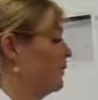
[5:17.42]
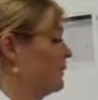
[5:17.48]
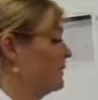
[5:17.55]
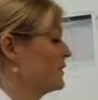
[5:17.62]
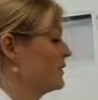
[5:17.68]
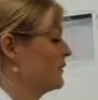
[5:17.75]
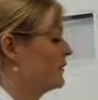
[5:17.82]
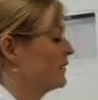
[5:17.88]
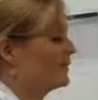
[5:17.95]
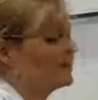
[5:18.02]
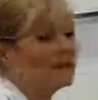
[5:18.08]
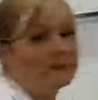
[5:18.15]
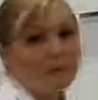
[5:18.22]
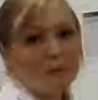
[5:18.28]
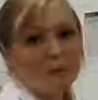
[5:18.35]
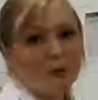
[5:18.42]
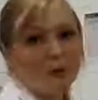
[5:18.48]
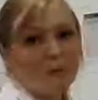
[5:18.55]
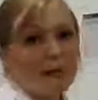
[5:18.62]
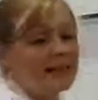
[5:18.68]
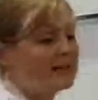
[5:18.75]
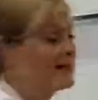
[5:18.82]
over, so I've got a little bit
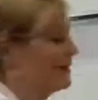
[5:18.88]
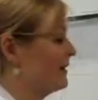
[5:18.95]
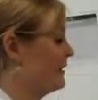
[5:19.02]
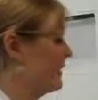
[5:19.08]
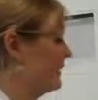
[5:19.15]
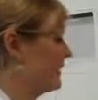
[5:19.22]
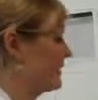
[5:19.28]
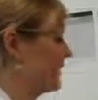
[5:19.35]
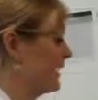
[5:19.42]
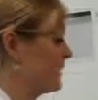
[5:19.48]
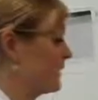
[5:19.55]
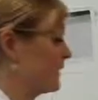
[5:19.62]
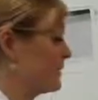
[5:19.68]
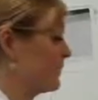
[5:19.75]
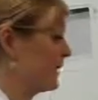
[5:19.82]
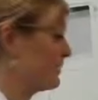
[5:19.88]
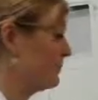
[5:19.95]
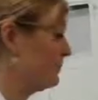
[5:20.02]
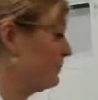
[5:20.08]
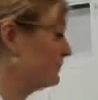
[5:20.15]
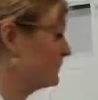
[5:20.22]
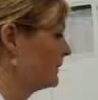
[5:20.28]
more baseline on each side of my
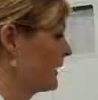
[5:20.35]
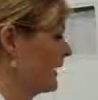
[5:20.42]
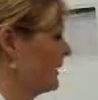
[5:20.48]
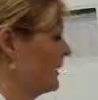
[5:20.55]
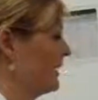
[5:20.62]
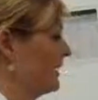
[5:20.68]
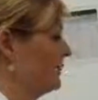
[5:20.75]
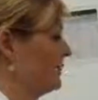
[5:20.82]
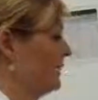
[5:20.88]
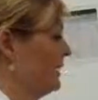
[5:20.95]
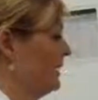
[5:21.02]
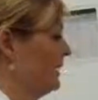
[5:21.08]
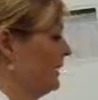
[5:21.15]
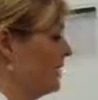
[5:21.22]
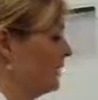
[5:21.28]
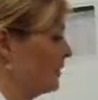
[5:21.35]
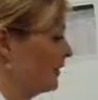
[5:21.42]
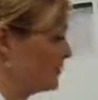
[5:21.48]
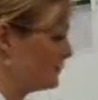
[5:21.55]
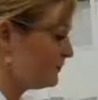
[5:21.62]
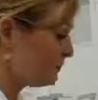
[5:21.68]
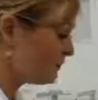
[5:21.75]
spectrum, and then I'm going to hit
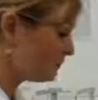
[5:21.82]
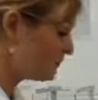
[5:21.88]
go.